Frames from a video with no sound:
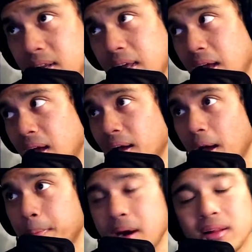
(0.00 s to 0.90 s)
Like,
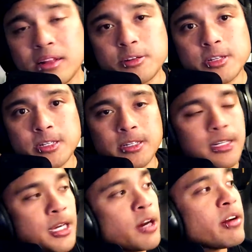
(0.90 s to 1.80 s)
apparently there's a
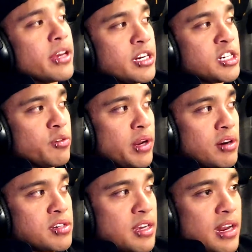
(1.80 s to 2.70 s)
security issue when you're
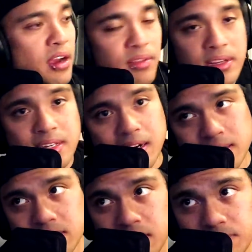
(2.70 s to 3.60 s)
sending out these kind of
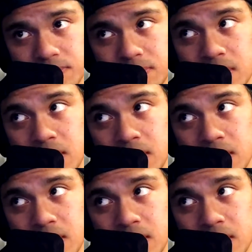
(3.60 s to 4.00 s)
stuff